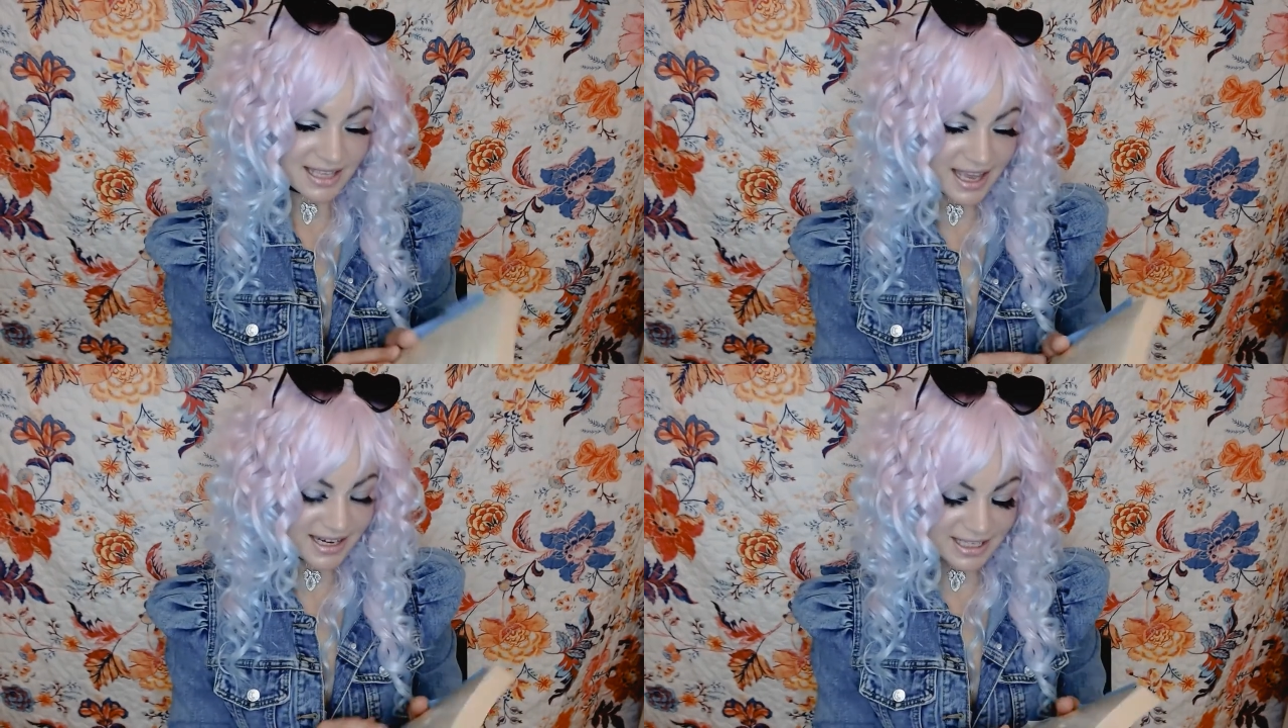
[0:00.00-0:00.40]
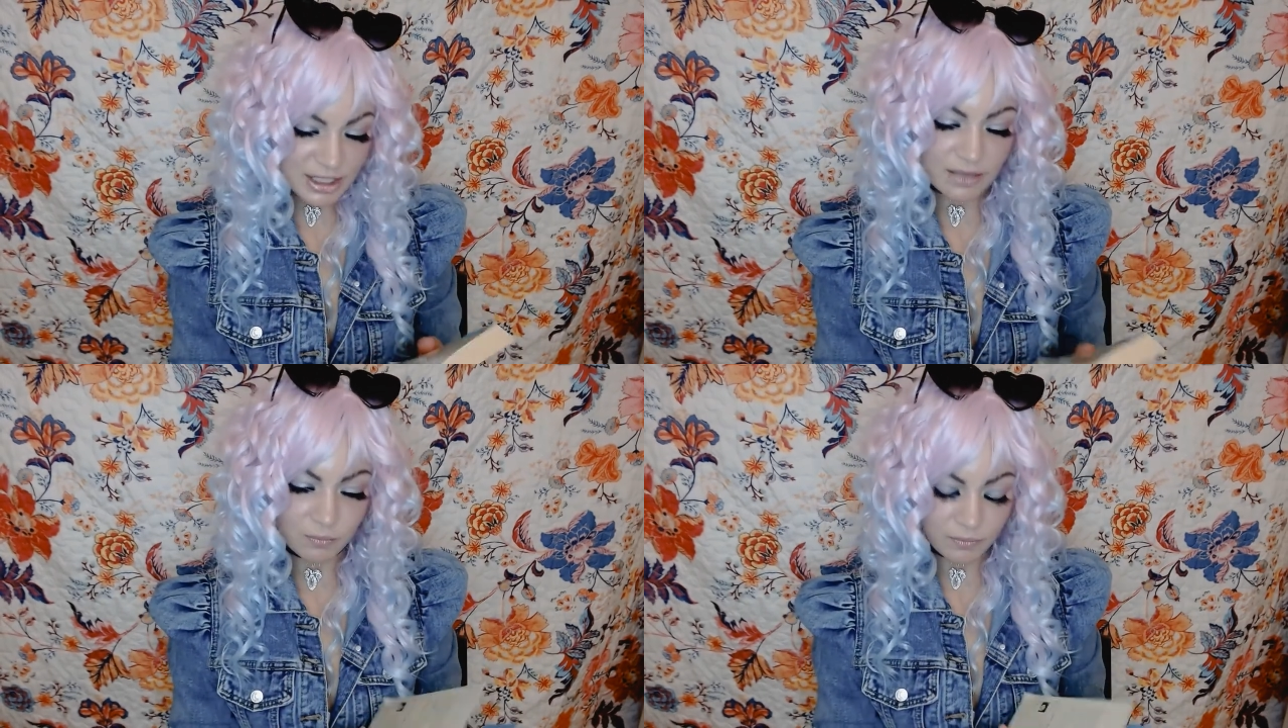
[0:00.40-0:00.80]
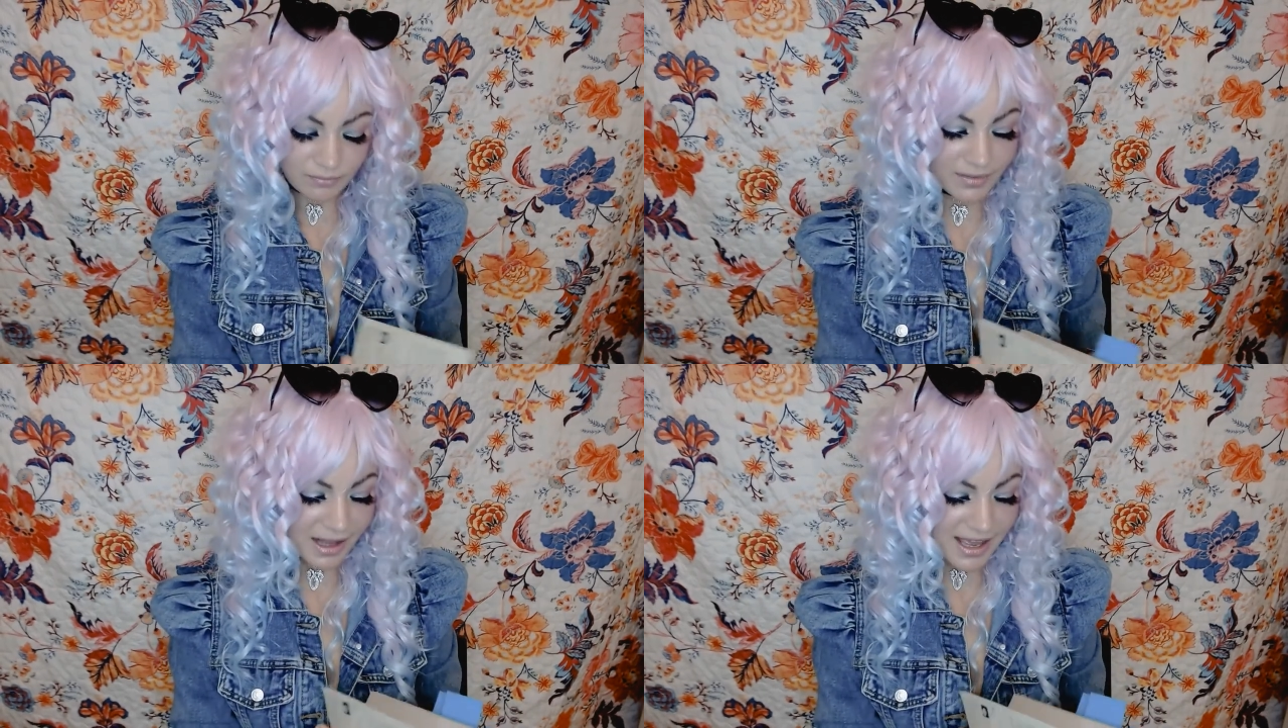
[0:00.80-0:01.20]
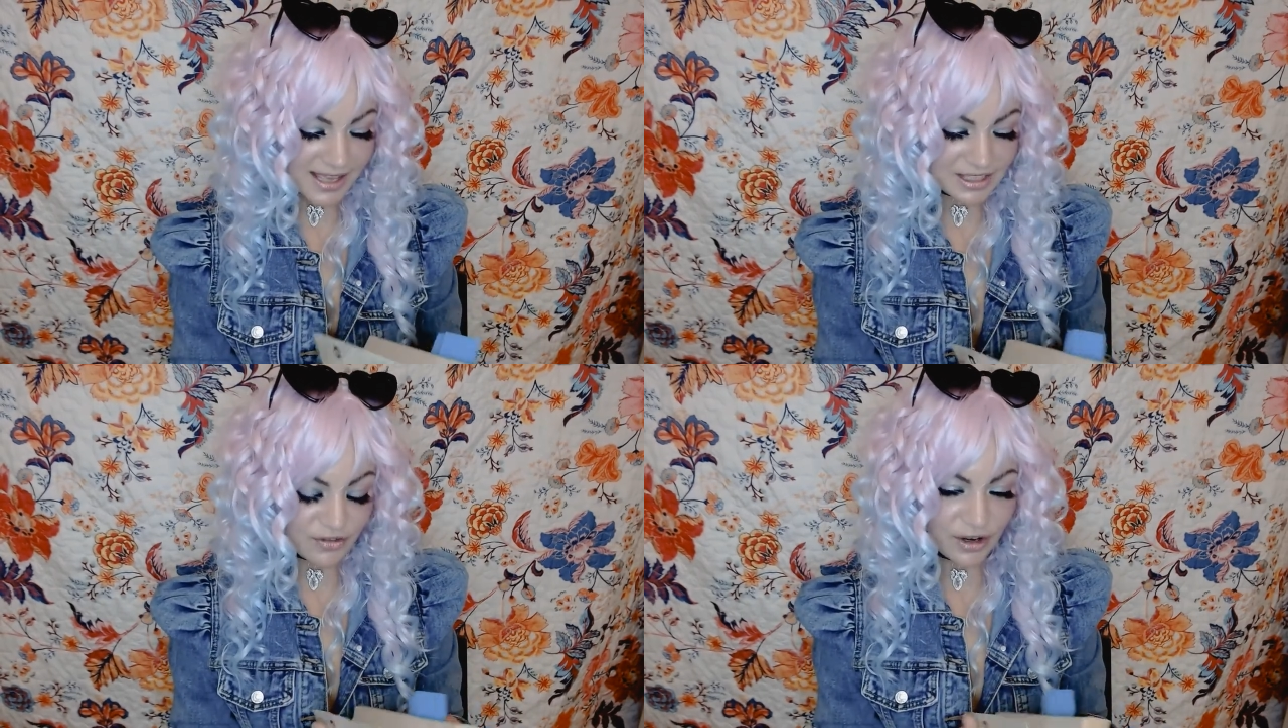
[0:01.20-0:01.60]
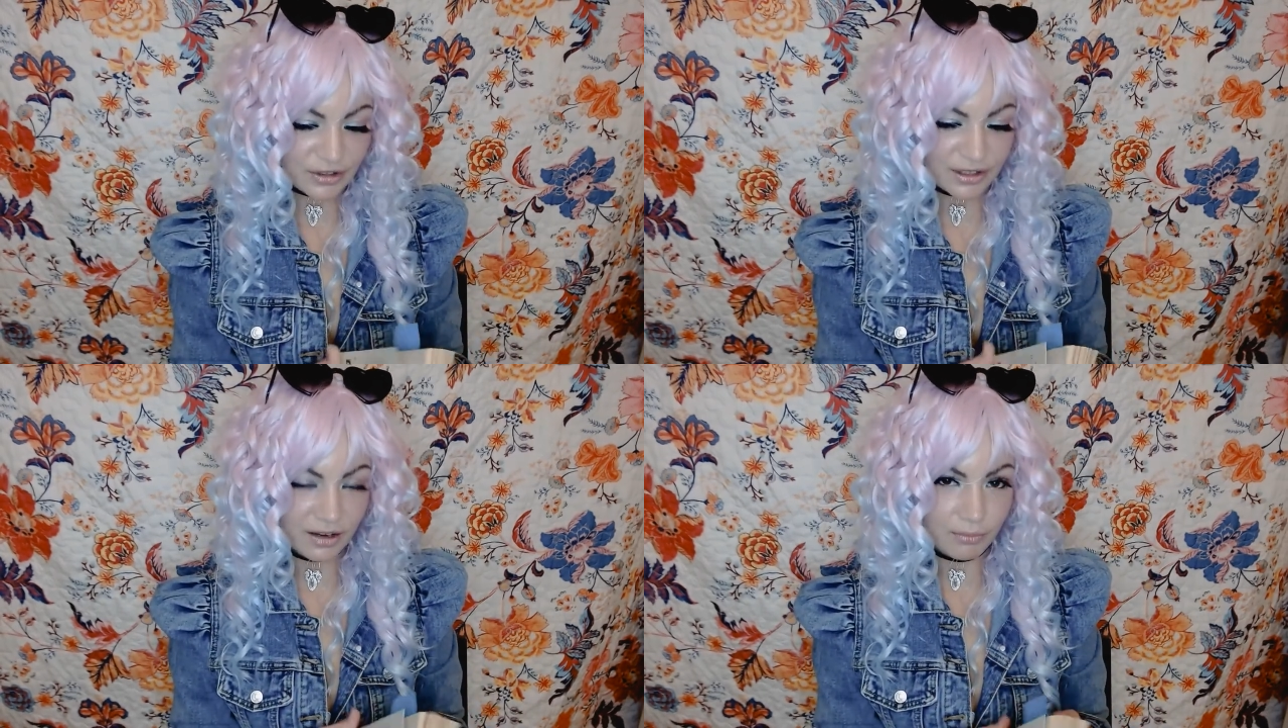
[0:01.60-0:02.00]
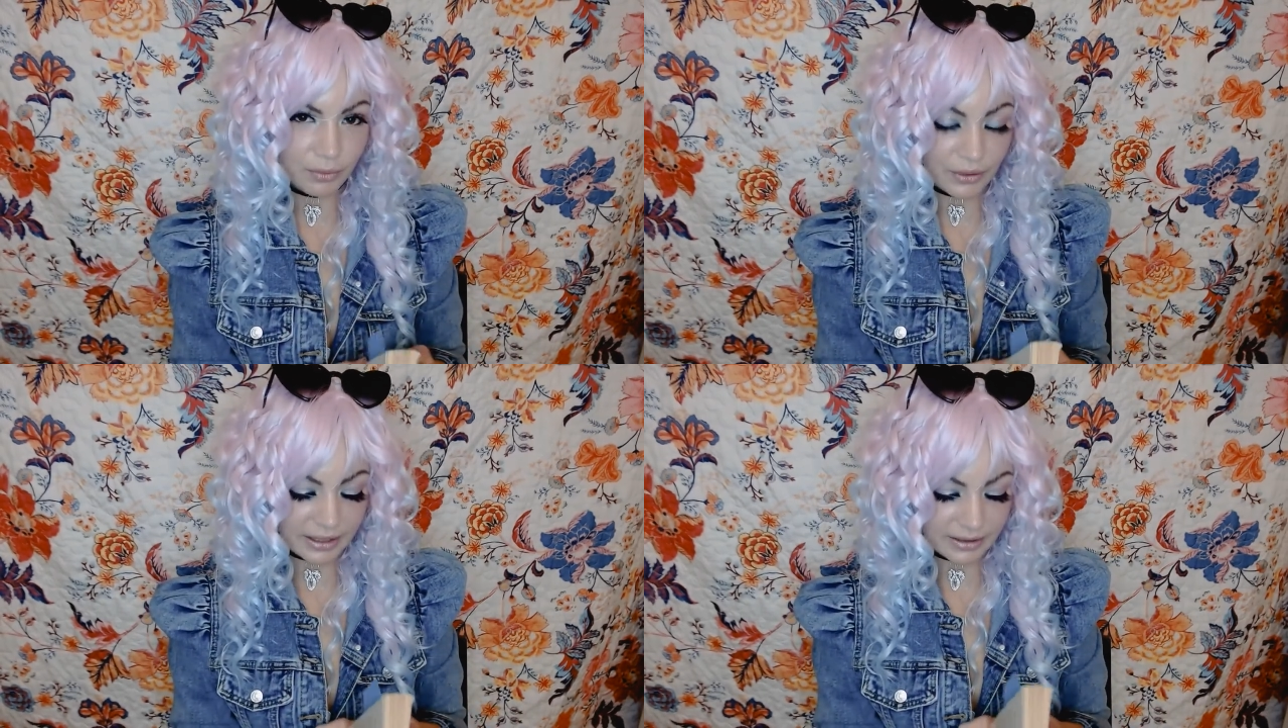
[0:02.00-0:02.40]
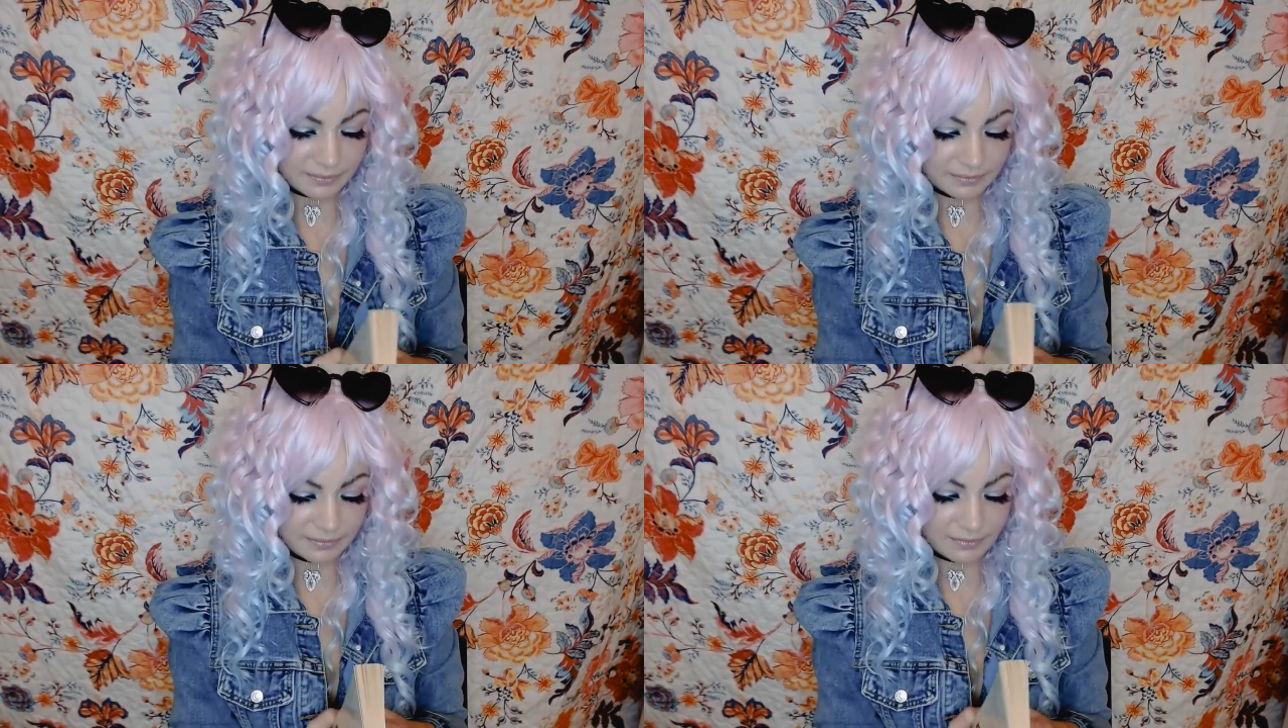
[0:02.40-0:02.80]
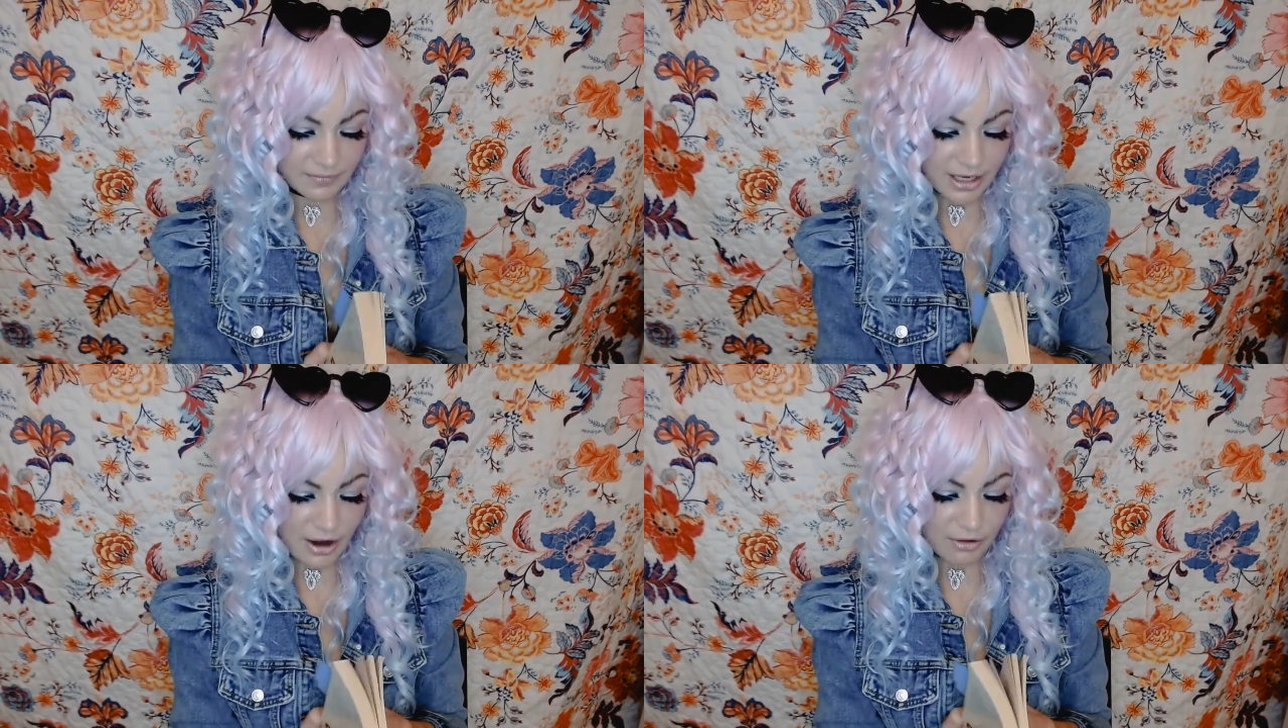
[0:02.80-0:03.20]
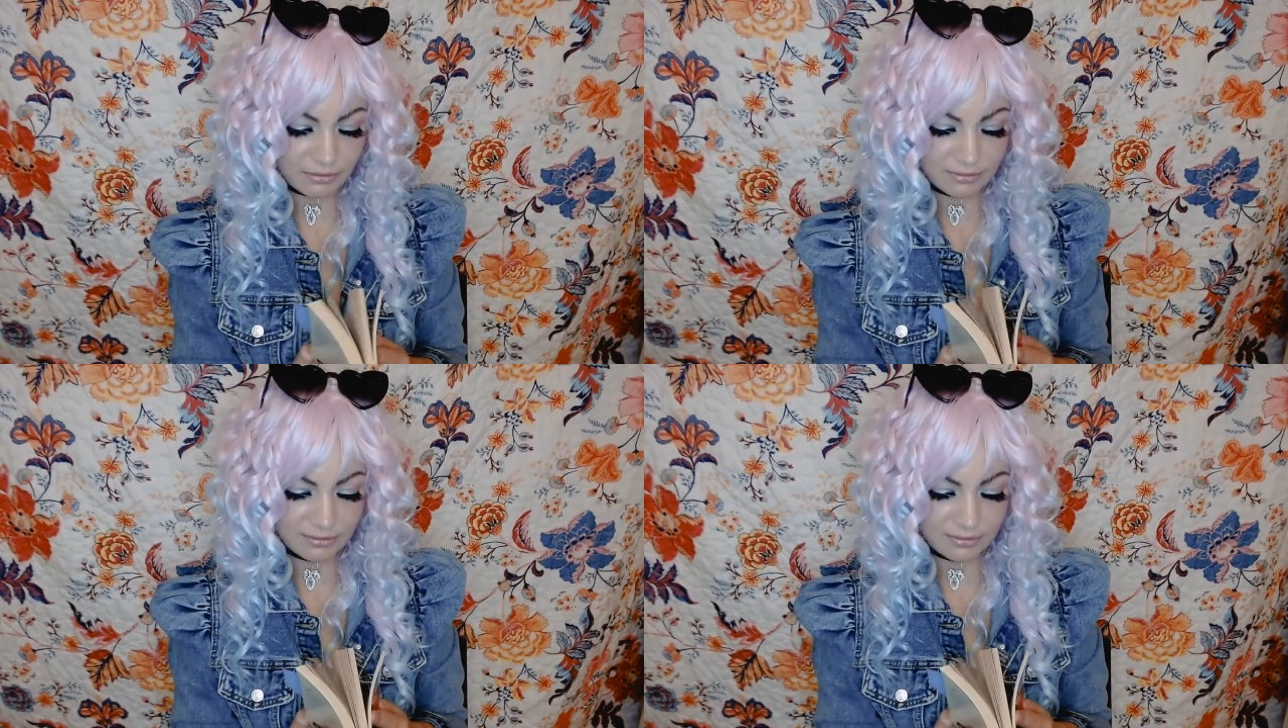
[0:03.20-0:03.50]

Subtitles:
it's fairly on point, you know?